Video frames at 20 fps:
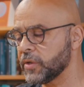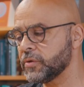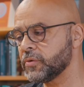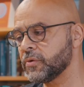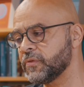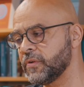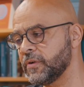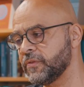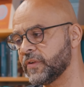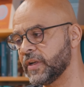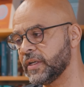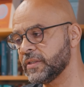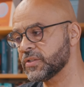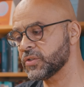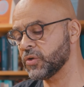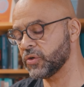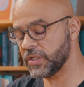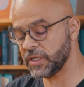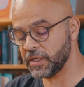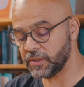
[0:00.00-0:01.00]
wonderful friend
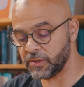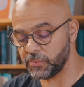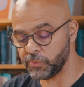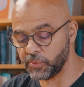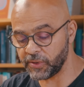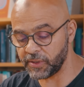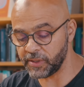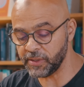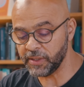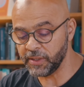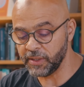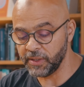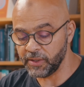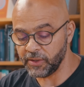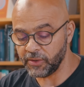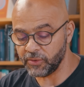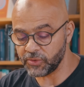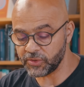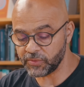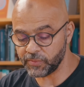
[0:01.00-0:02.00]
Sonia Dippel,
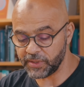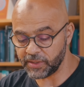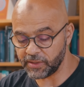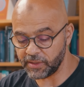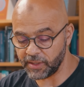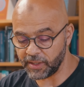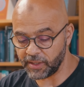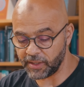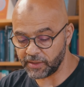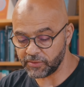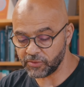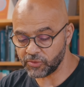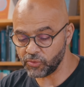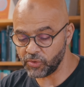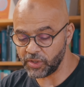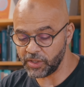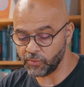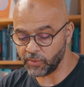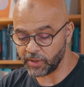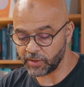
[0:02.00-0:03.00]
who's been
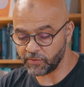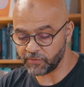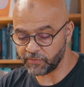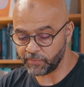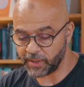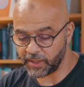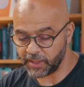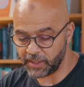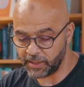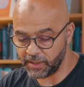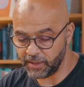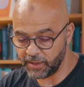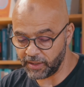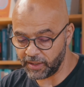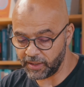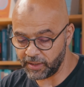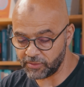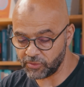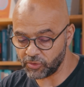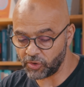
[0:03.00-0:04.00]
truly one of my
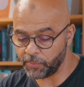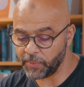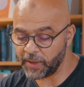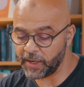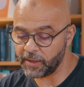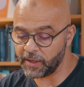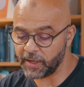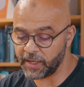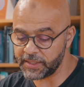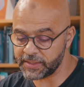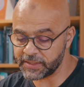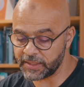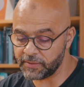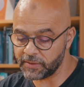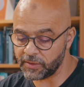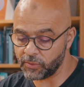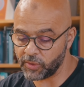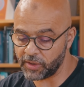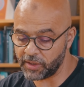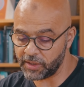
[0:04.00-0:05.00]
top allies
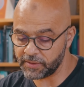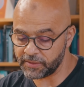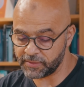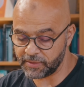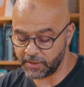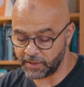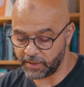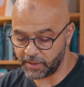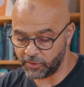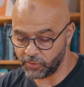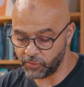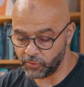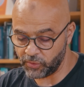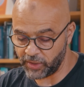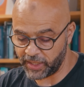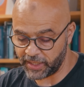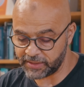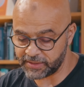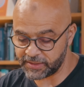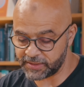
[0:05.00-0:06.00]
in the world,
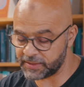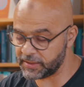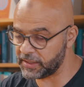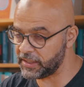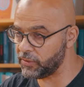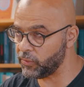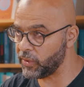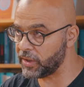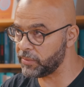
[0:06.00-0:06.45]
who heads the